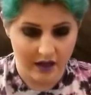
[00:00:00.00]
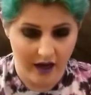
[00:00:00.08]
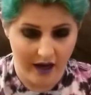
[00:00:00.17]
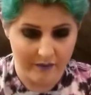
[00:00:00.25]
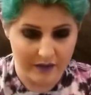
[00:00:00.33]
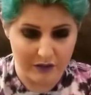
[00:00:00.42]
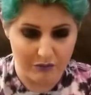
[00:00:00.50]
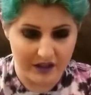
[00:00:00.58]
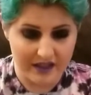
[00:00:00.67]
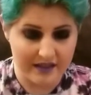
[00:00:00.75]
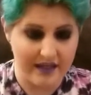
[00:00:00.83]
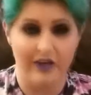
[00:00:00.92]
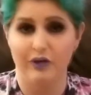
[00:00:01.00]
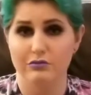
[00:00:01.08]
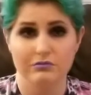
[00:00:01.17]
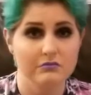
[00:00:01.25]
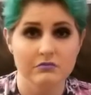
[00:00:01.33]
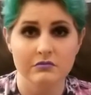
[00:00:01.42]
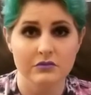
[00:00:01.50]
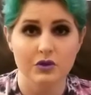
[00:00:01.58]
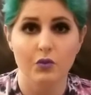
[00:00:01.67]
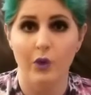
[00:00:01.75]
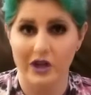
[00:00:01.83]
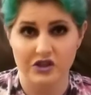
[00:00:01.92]
I'm gonna break it down.
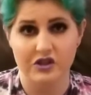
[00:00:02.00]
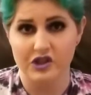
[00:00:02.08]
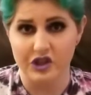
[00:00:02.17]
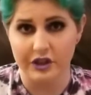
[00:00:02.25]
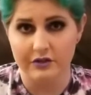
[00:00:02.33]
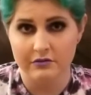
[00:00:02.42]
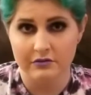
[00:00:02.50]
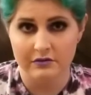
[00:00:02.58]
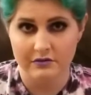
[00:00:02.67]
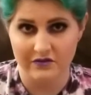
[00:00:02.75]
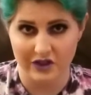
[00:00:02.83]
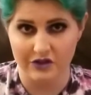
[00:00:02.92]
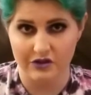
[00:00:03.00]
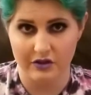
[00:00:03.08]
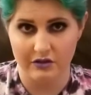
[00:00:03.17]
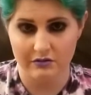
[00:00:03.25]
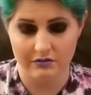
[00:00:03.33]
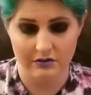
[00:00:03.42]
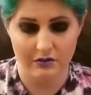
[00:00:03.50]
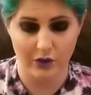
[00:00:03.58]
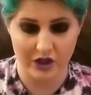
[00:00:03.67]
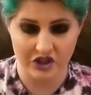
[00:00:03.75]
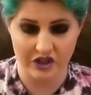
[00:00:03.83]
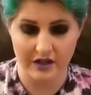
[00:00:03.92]
Wash the shirt first.
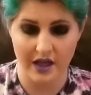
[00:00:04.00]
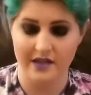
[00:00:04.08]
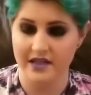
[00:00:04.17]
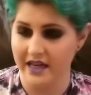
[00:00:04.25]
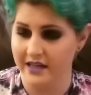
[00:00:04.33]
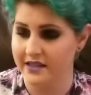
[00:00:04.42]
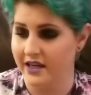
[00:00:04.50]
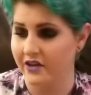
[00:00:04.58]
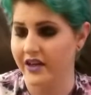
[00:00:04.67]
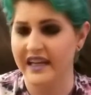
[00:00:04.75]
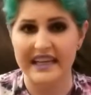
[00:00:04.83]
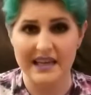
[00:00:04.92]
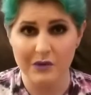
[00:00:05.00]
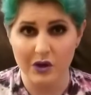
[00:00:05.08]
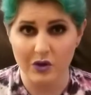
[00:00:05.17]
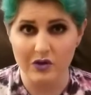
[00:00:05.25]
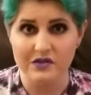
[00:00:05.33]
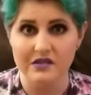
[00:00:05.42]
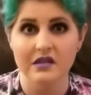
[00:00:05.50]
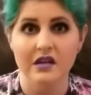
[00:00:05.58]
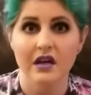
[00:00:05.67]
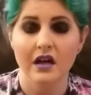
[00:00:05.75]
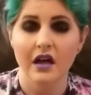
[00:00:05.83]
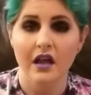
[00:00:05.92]
Wash it, it takes out any chemicals
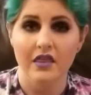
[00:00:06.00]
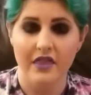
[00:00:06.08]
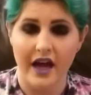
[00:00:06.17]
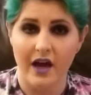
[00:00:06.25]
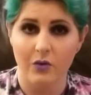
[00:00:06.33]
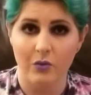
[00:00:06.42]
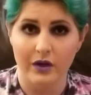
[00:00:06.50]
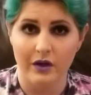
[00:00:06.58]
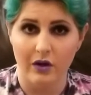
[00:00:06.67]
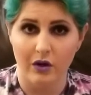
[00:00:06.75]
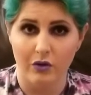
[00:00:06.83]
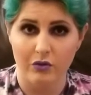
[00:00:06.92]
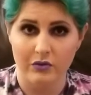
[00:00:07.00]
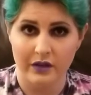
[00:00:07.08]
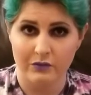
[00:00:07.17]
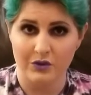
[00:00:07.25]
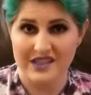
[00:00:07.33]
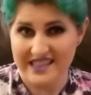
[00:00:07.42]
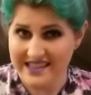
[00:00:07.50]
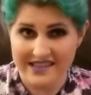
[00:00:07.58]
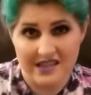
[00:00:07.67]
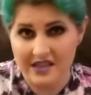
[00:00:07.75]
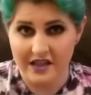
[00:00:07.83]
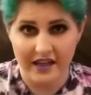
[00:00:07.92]
that will
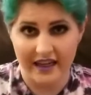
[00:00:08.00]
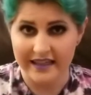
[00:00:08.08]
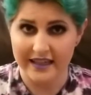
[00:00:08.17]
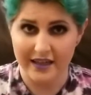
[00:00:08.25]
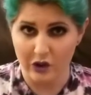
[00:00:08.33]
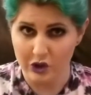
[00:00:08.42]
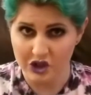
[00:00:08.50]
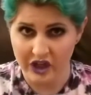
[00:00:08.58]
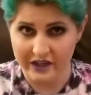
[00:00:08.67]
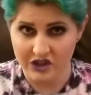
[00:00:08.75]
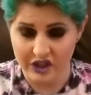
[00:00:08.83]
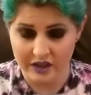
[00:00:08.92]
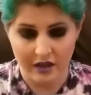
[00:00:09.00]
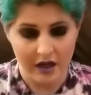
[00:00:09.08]
resist any color changing.